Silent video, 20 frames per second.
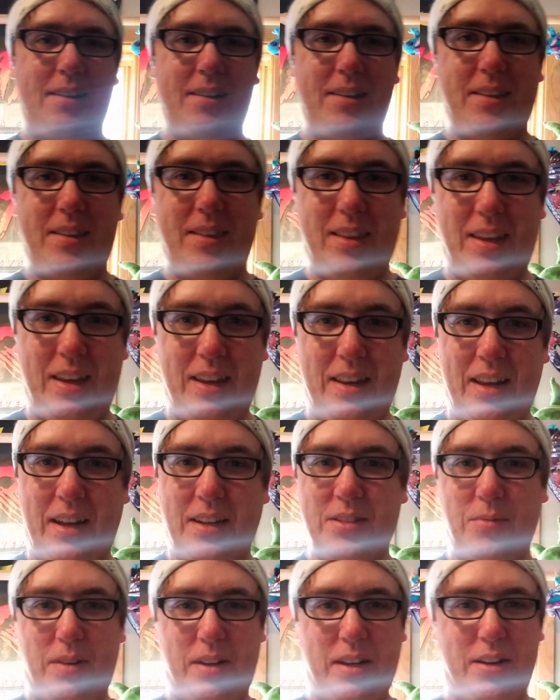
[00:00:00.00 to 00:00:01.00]
The
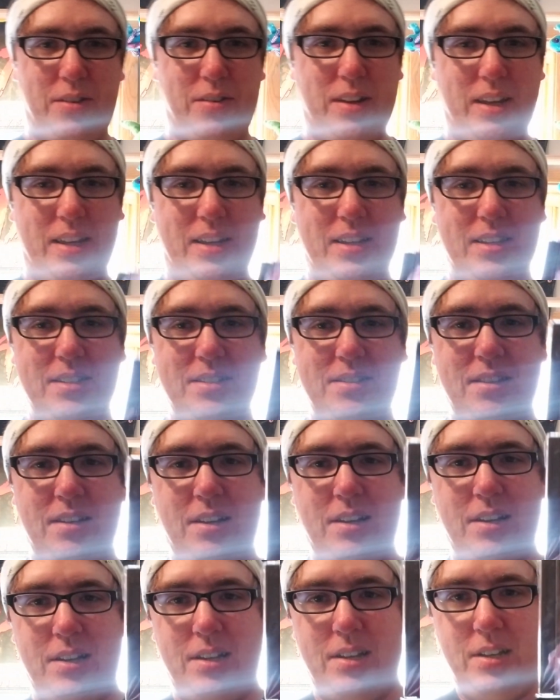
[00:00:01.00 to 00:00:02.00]
next one here is
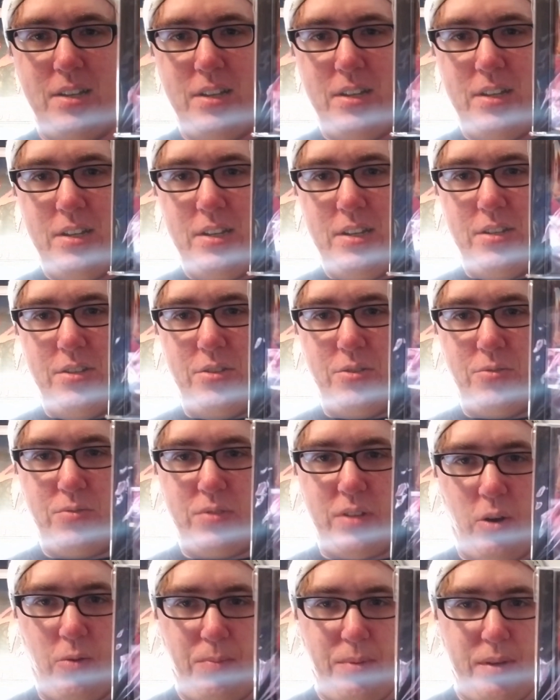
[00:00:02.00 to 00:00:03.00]

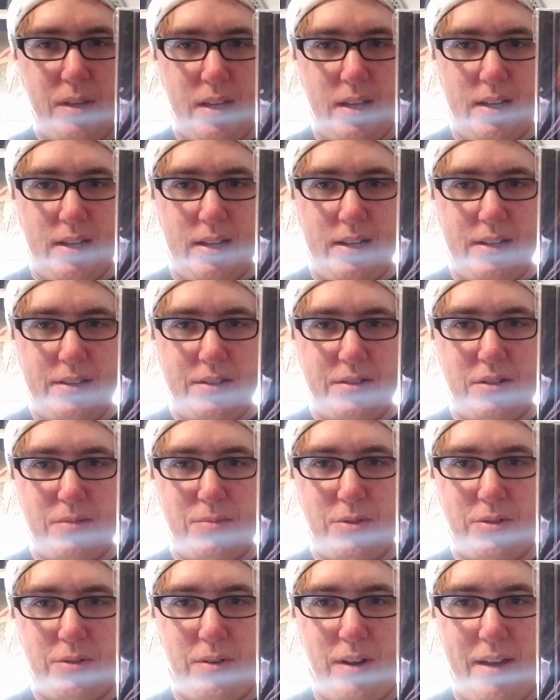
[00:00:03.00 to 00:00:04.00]
Newtopia on the
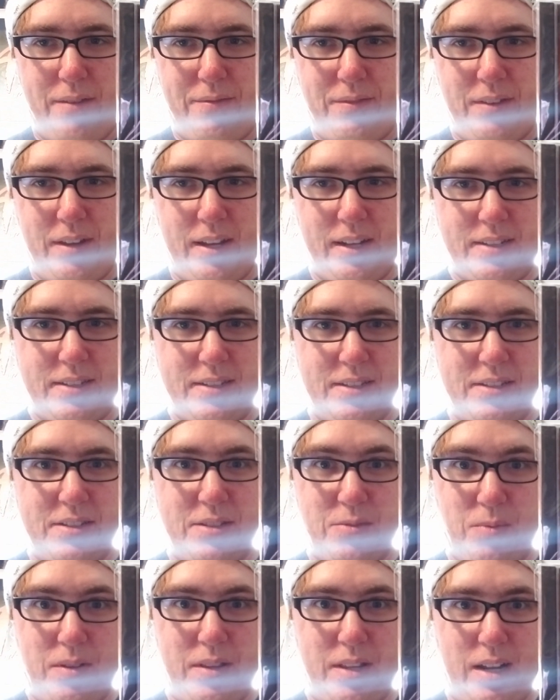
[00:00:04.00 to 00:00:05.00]
TurboGrafx. This
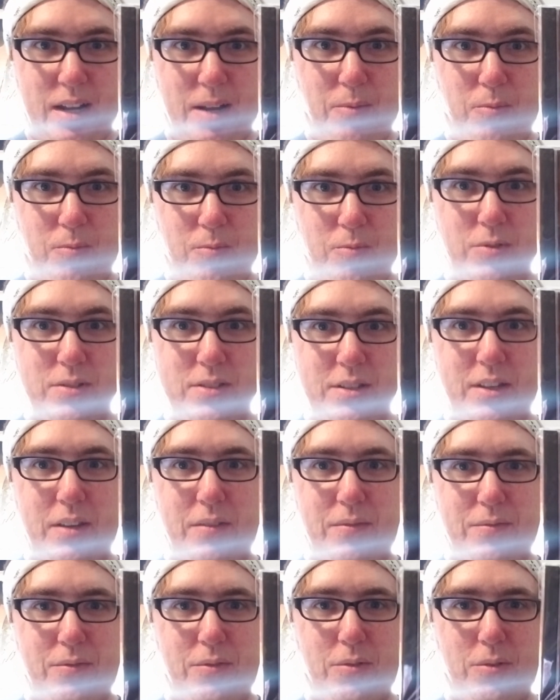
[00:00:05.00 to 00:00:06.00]
is one that I was
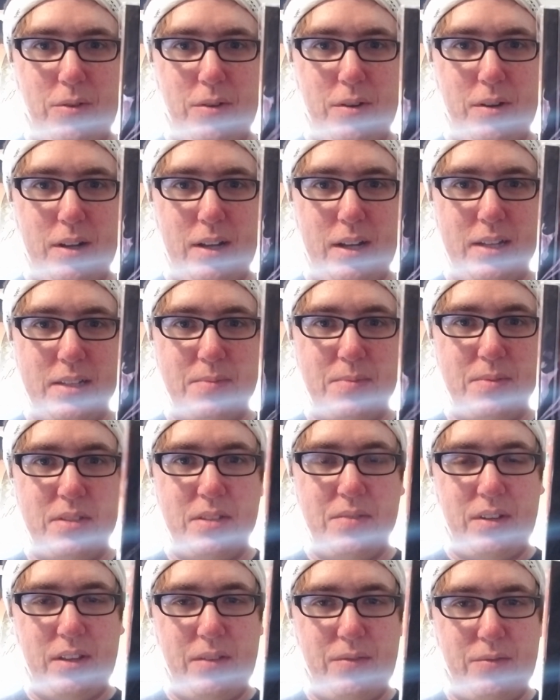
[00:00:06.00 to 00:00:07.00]
looking for
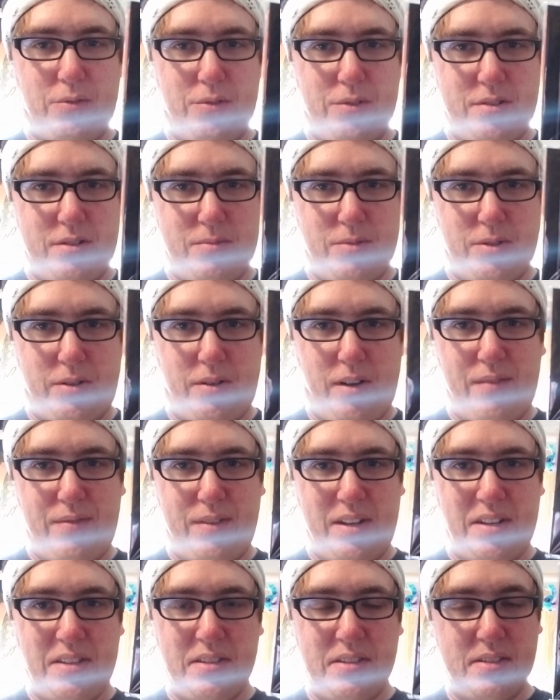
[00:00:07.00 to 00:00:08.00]
specifically for the
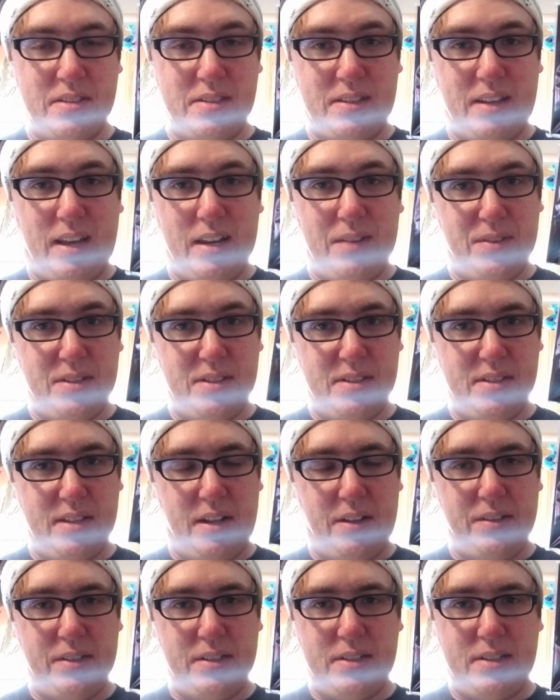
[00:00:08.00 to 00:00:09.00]
TurboGrafx. This is kind of a
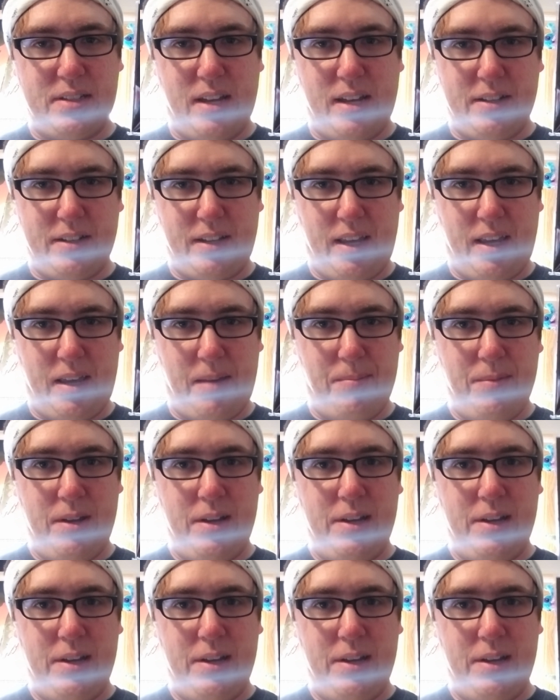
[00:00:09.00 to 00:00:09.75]
Zelda-style game.